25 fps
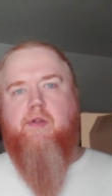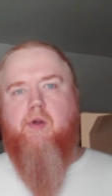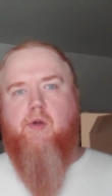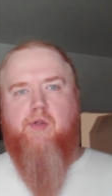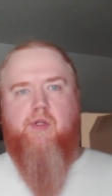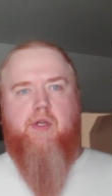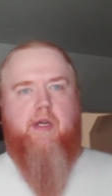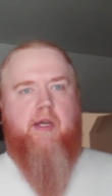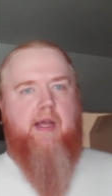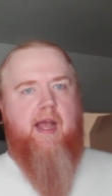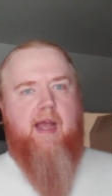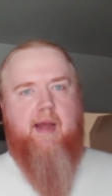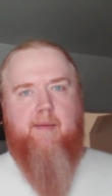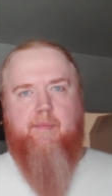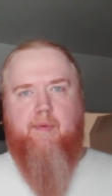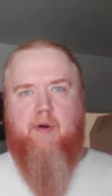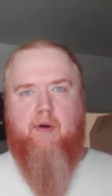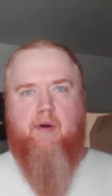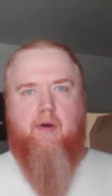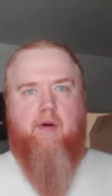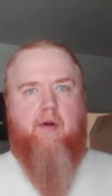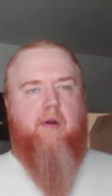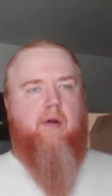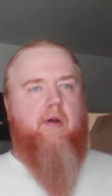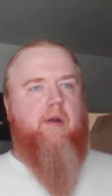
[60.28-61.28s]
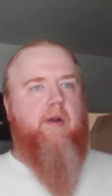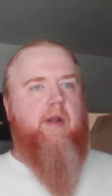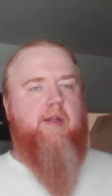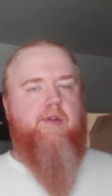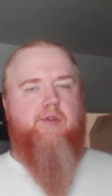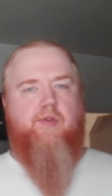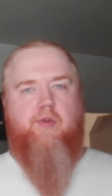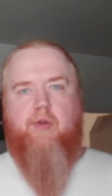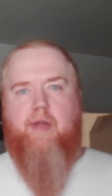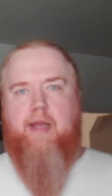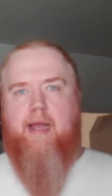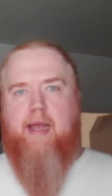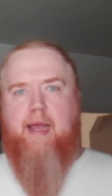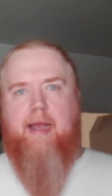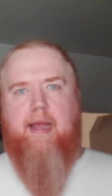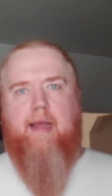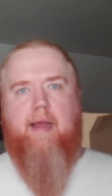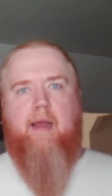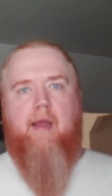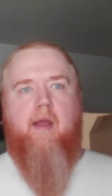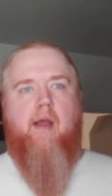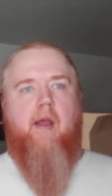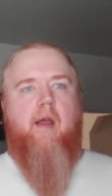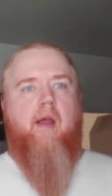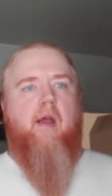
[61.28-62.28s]
Tulsi Gabbard, on Andrew
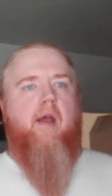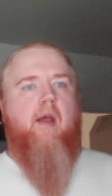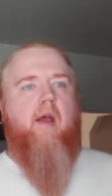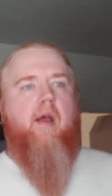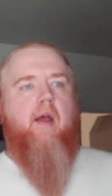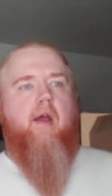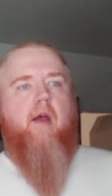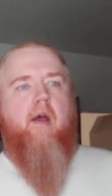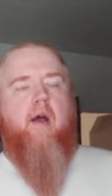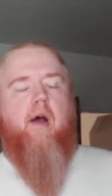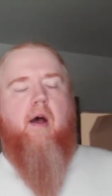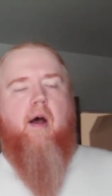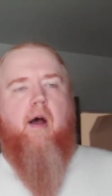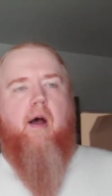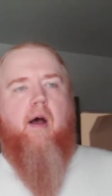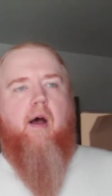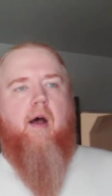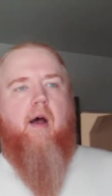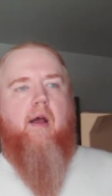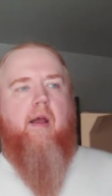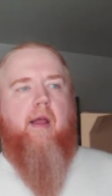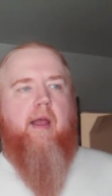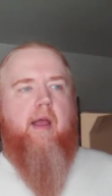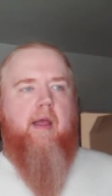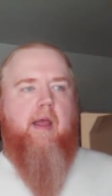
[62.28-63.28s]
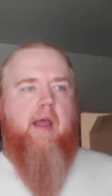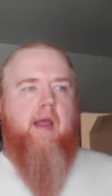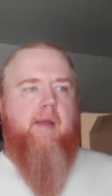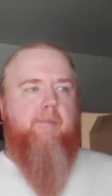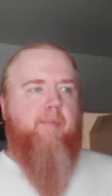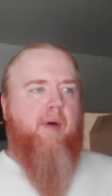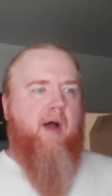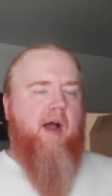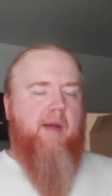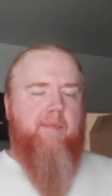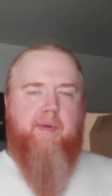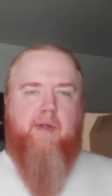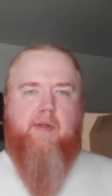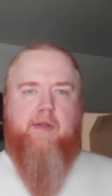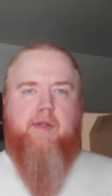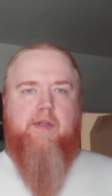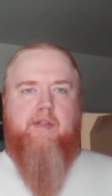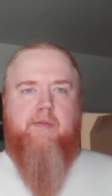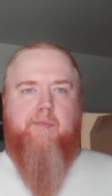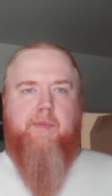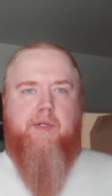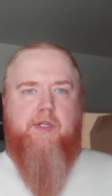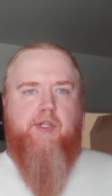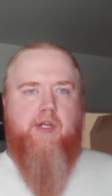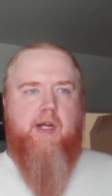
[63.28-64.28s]
Yang, uh, and, and
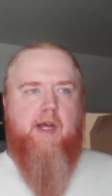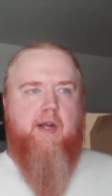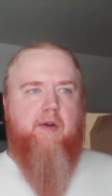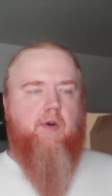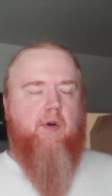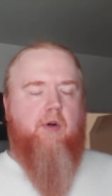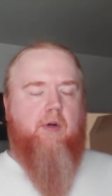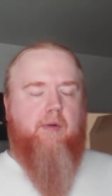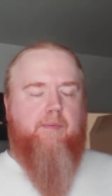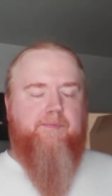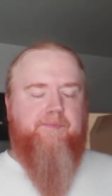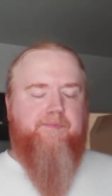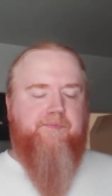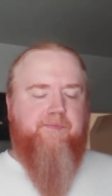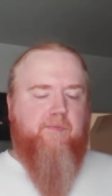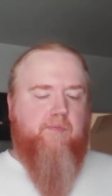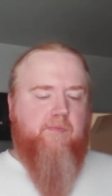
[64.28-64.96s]
populism in general.